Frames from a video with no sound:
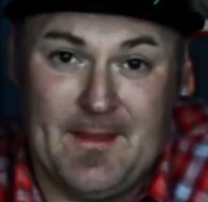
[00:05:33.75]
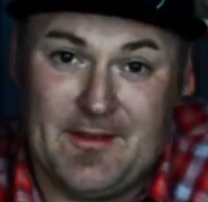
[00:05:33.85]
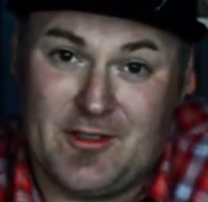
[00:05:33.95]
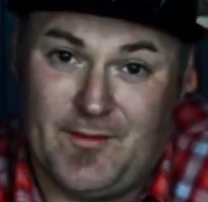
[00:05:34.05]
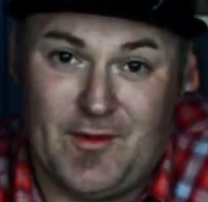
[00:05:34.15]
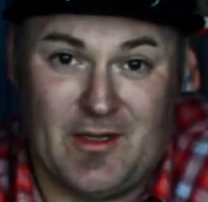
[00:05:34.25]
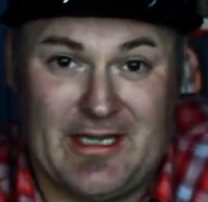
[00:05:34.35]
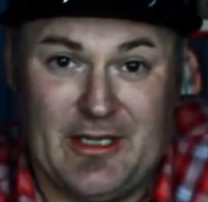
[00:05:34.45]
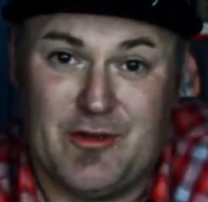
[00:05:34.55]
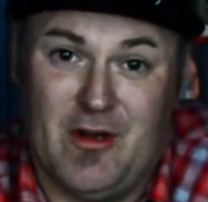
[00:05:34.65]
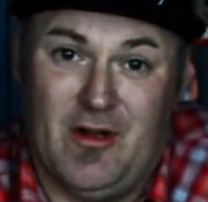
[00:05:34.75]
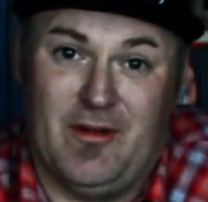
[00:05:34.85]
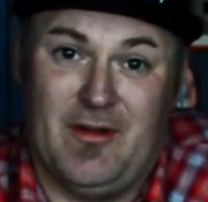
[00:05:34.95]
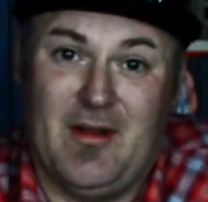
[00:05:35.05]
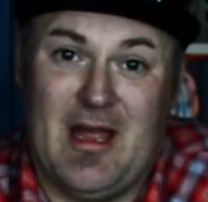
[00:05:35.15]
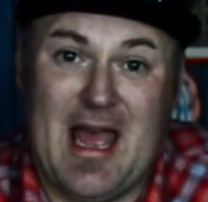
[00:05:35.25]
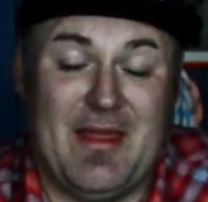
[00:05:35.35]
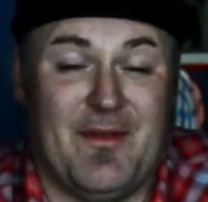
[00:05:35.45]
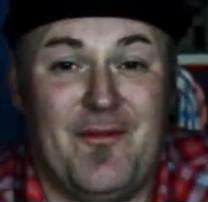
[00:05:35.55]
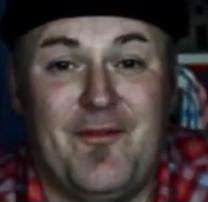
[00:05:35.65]
So if you're going to get a drone,
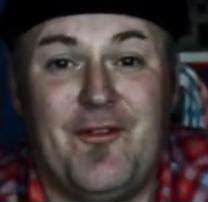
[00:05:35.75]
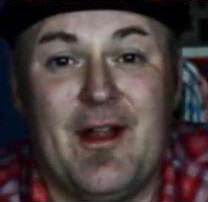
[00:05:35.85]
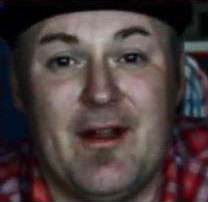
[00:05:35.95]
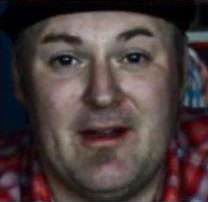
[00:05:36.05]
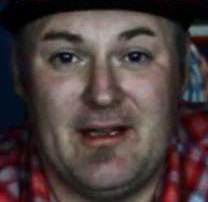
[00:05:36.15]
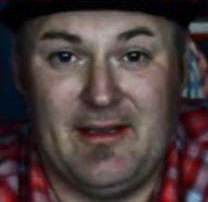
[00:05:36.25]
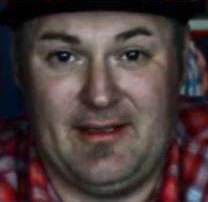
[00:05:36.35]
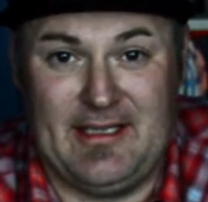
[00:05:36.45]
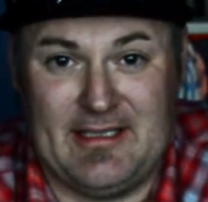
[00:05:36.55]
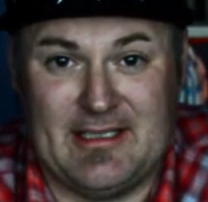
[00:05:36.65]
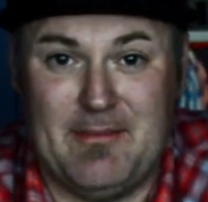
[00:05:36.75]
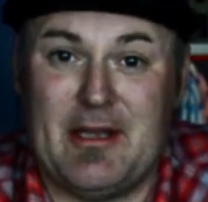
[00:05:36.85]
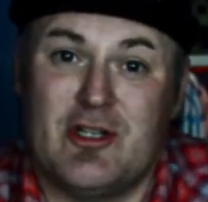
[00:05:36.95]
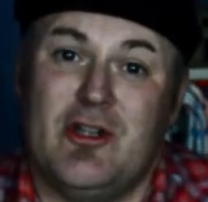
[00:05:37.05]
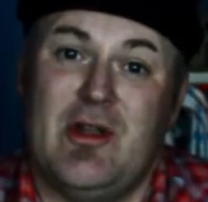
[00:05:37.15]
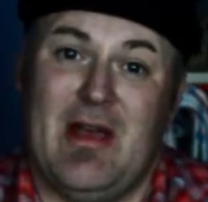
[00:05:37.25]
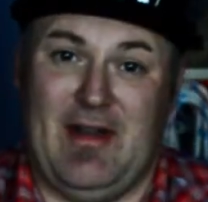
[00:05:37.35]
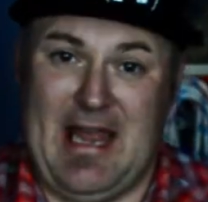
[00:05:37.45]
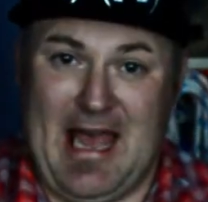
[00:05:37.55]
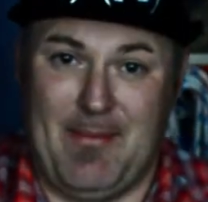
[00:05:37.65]
at the very least, make sure you have
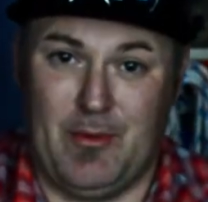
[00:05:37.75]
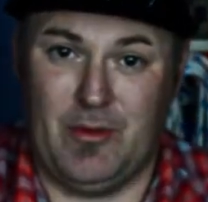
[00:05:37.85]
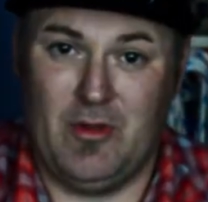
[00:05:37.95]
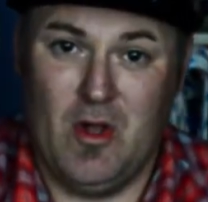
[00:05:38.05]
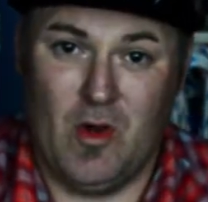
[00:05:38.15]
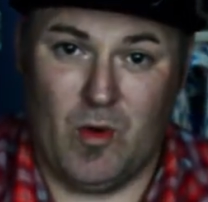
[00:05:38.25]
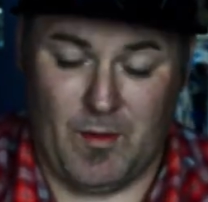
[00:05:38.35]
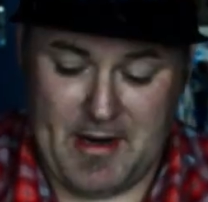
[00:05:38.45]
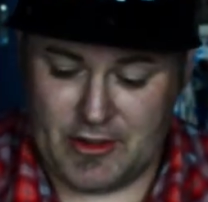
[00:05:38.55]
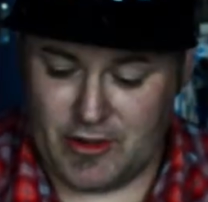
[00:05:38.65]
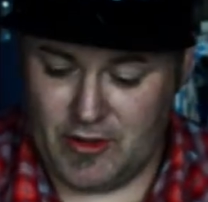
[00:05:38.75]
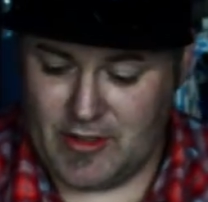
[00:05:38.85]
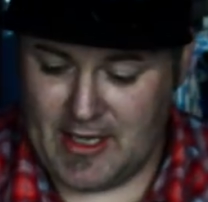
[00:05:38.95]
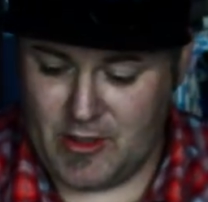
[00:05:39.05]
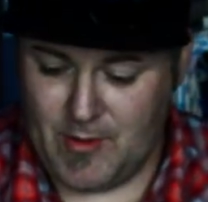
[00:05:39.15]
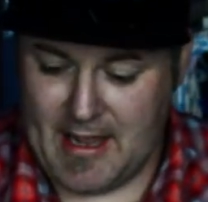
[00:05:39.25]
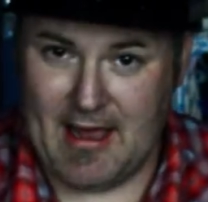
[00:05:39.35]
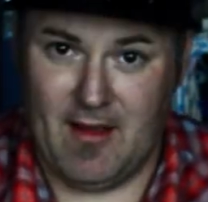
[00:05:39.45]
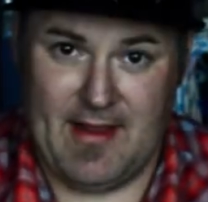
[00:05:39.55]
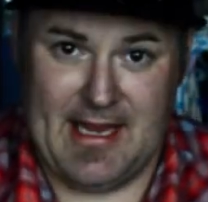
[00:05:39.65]
an Apple, or make sure that you
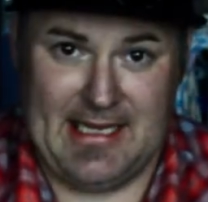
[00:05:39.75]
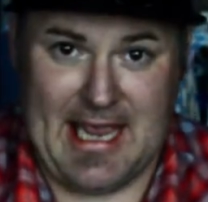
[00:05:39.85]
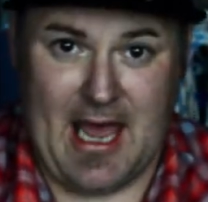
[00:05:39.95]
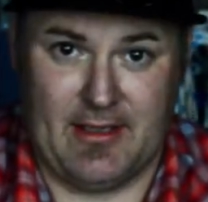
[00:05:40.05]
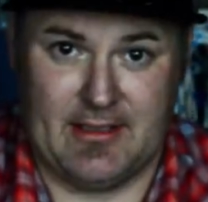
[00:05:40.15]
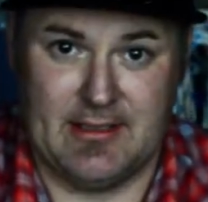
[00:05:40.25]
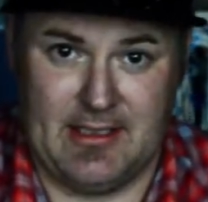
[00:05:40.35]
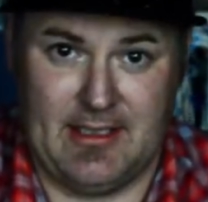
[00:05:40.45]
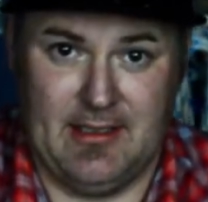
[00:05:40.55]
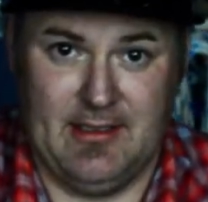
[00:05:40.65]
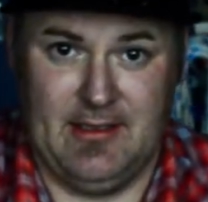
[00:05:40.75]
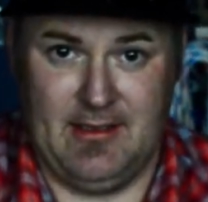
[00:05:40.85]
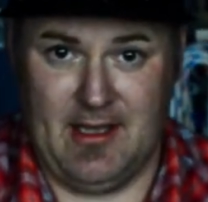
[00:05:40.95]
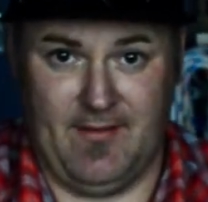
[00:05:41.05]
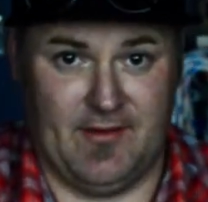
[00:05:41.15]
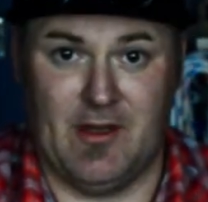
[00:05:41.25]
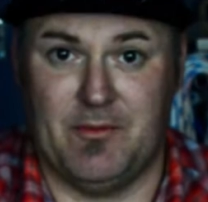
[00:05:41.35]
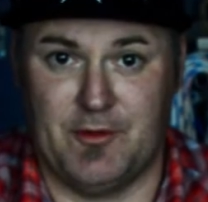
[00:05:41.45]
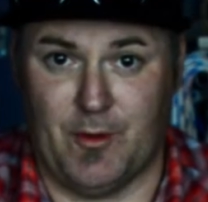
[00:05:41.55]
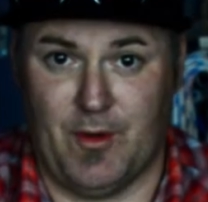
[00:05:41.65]
have a Galaxy of
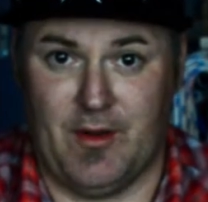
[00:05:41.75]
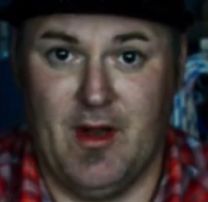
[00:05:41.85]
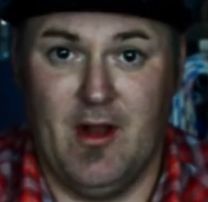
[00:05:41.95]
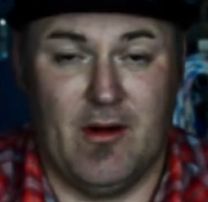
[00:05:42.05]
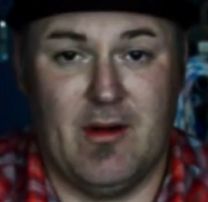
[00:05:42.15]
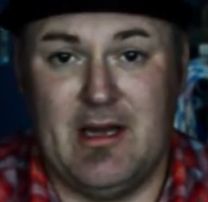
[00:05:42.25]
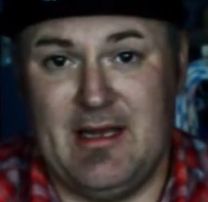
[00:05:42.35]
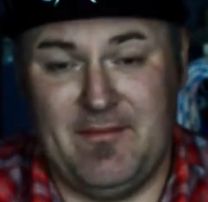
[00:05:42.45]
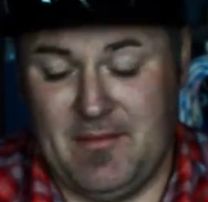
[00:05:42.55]
some sort. Or